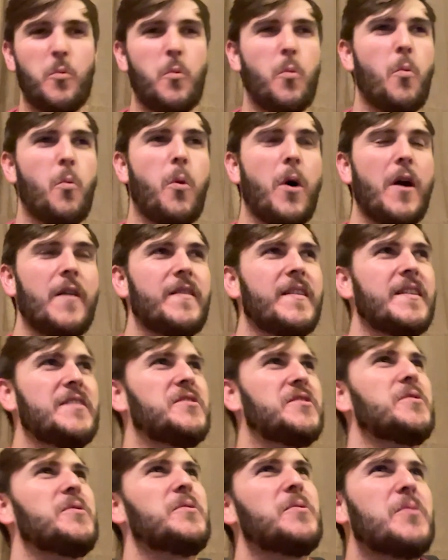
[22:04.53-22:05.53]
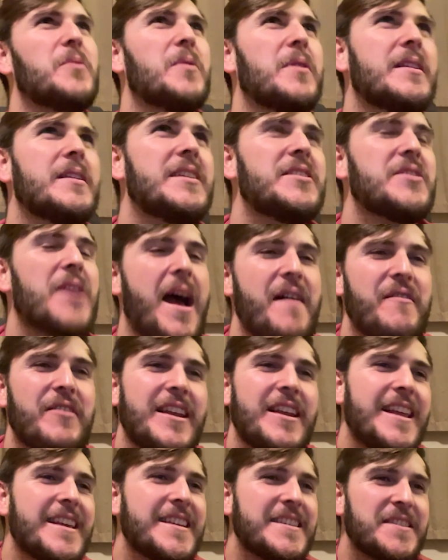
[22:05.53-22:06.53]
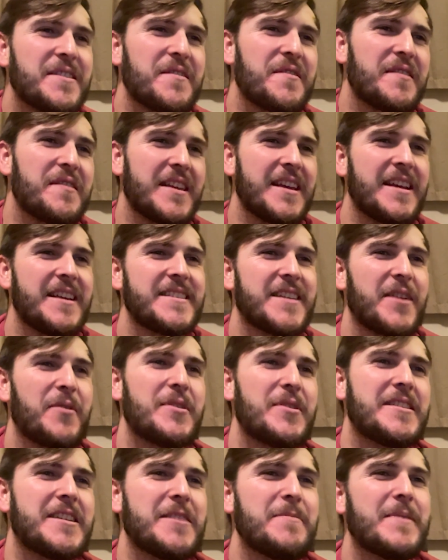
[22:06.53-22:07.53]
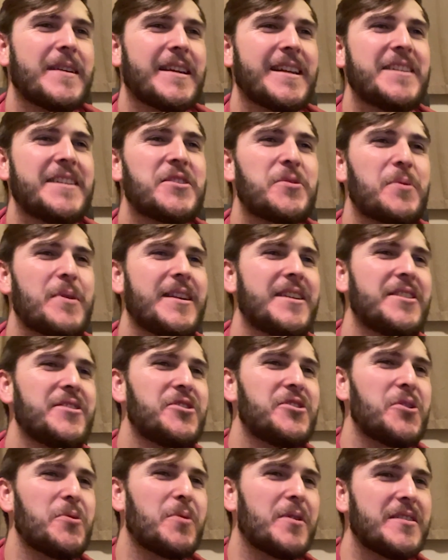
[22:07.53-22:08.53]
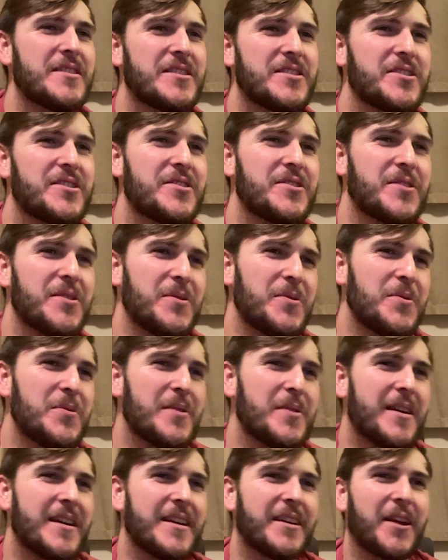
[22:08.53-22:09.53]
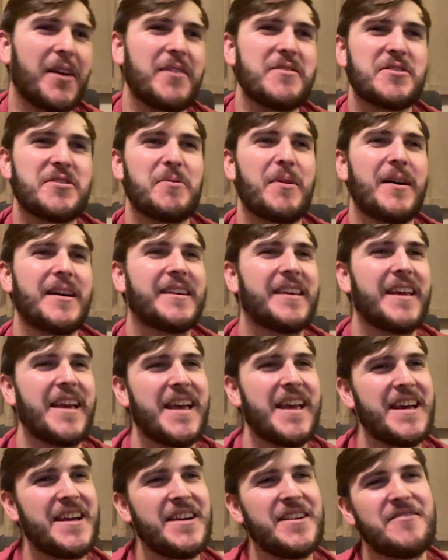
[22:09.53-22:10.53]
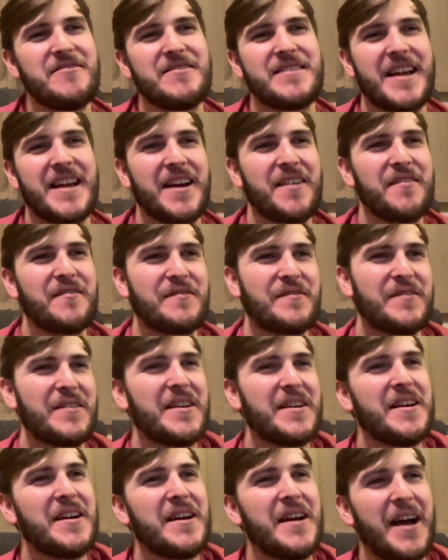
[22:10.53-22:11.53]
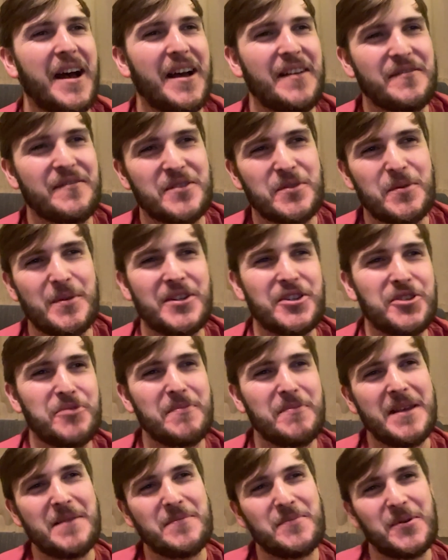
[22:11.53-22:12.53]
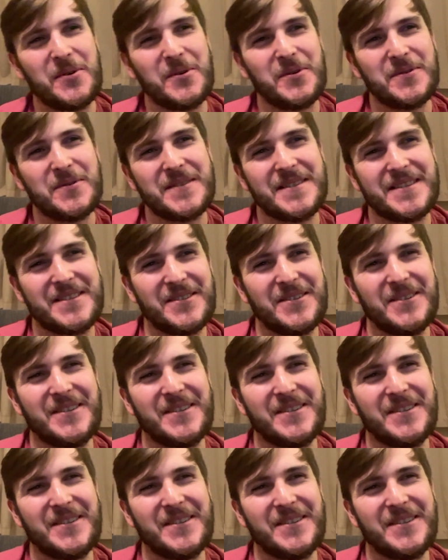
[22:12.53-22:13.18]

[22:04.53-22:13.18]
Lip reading: What did you have a list of things that were typically Swedish you wanted to do, like go to IKEA and have Swedish meatballs or...